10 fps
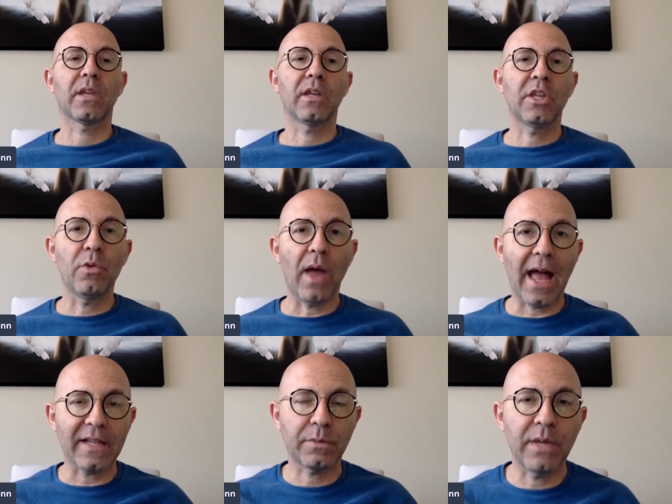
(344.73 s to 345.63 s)
you
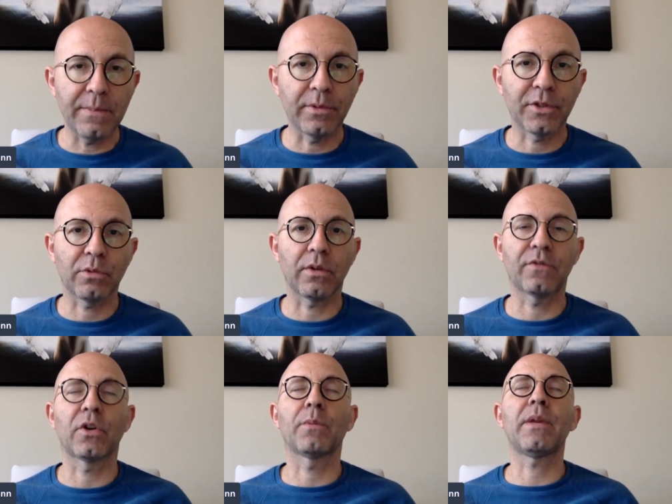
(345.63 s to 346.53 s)
ask people to
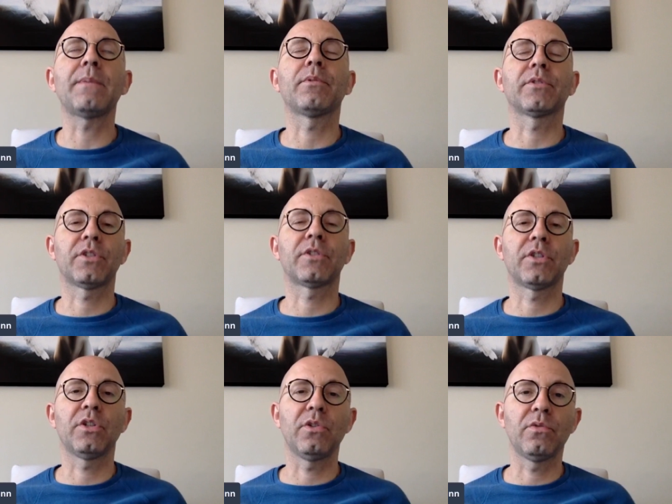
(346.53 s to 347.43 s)
refer people
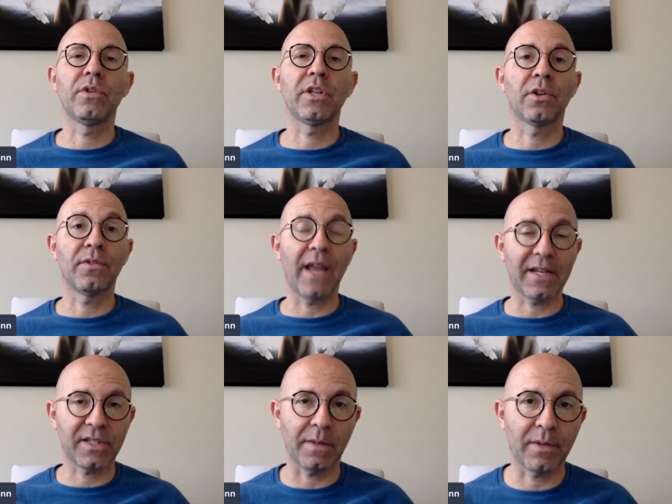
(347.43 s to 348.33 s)
to your
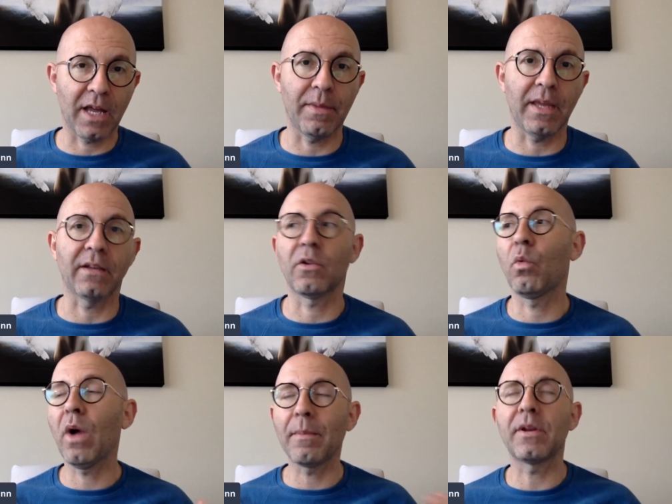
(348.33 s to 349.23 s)
next upcoming
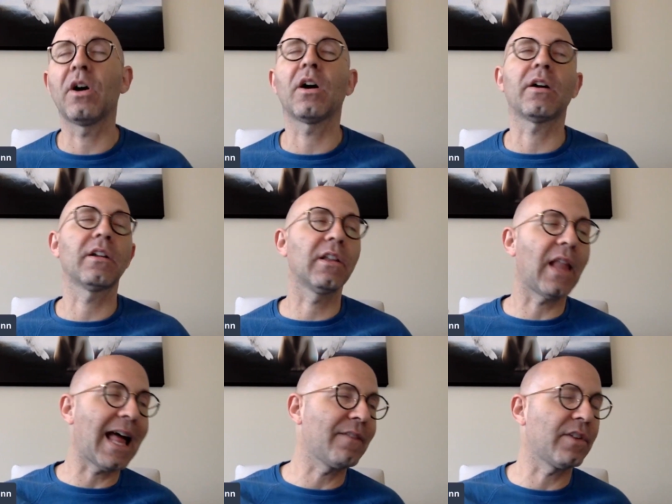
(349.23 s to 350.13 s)
webinar,
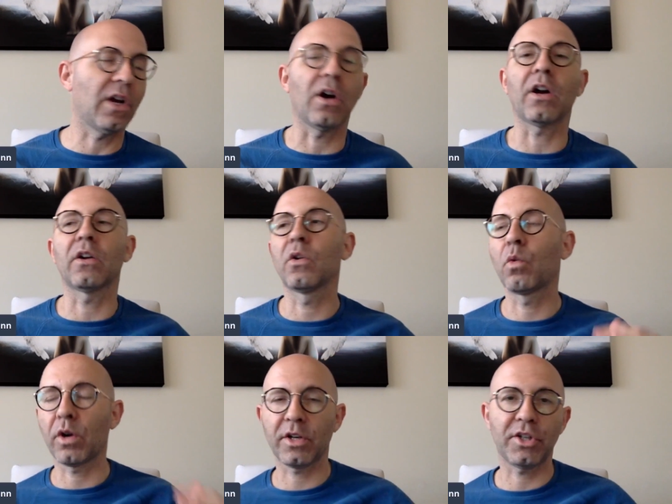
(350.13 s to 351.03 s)
livenar,
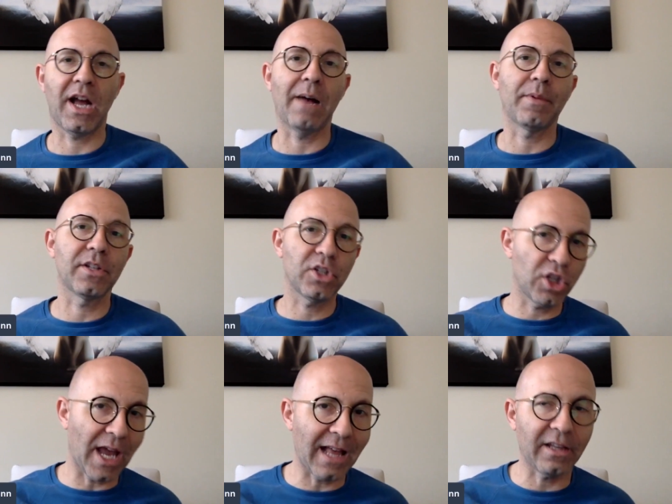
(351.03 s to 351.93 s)
workshop,
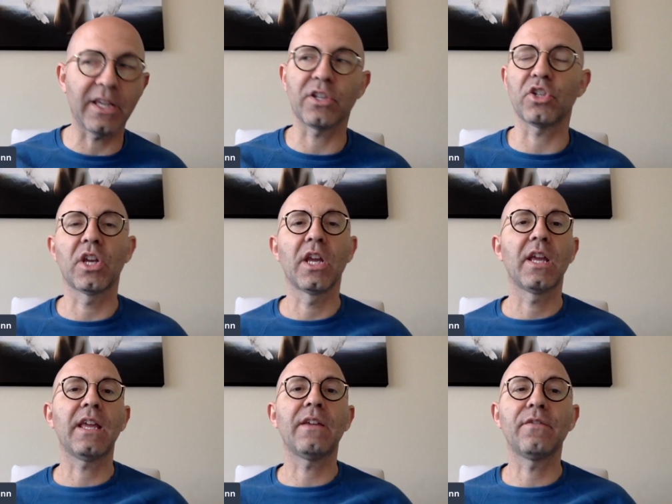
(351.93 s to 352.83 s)
challenge,
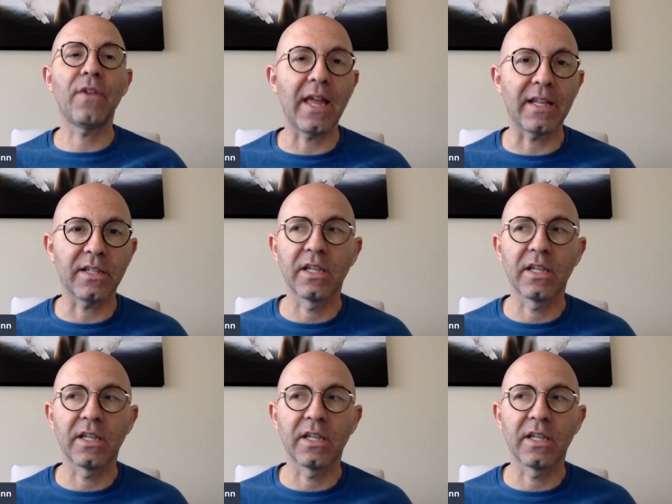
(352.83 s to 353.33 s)
event